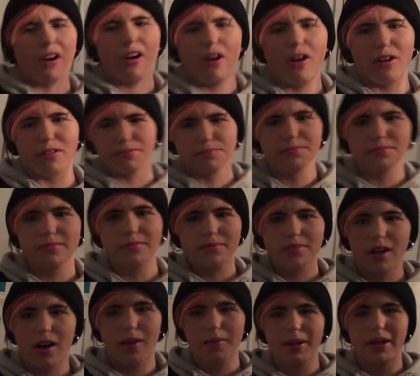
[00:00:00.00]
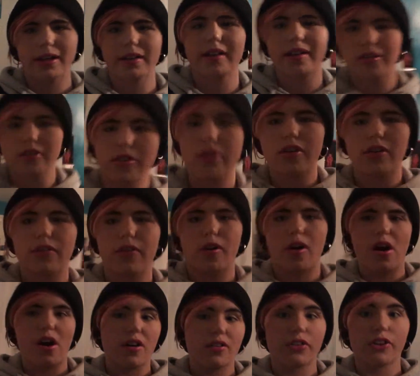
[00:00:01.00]
oh, you know what I mean? He just sort of
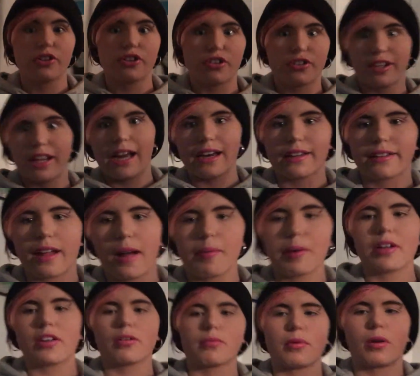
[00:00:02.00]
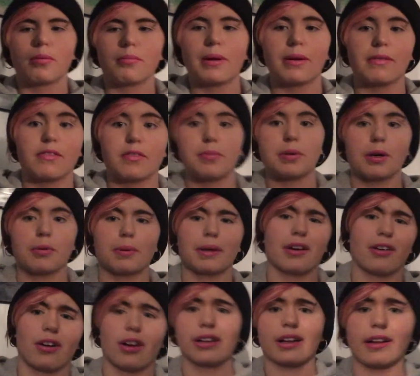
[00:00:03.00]
thought, oh, they're just yelling at me because I'm not meant to be up
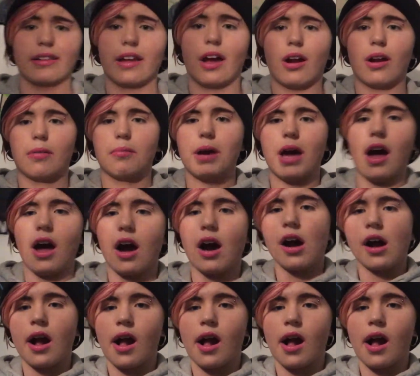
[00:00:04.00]
here, I'll get down in a bit.